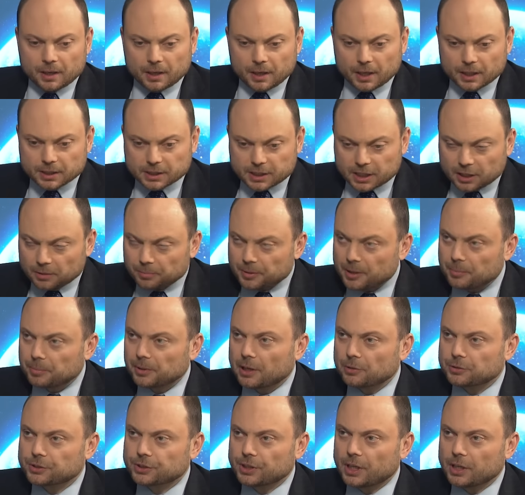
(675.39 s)
He's killed people
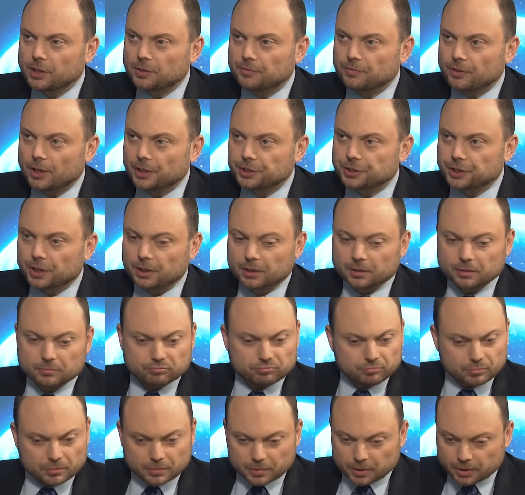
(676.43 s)
outside of Russia,
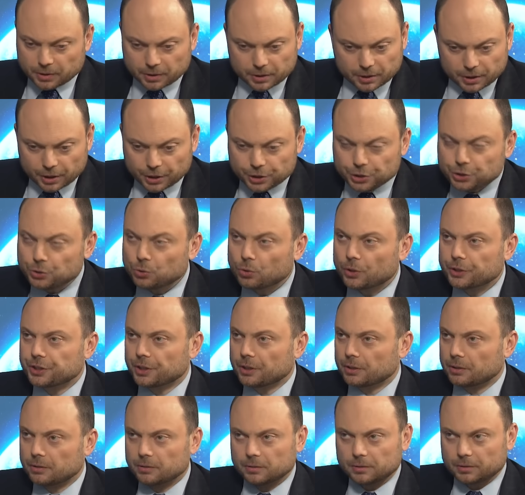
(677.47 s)
in
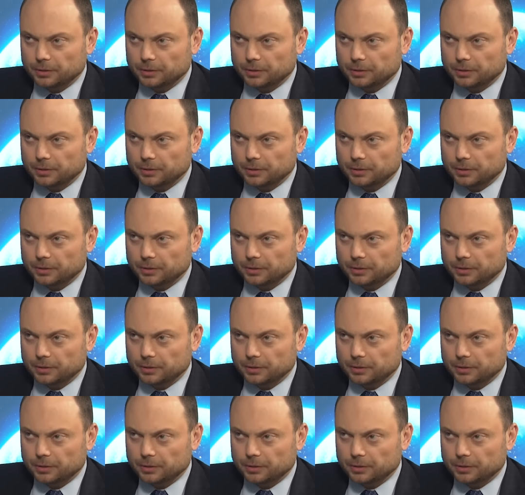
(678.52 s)
Georgia,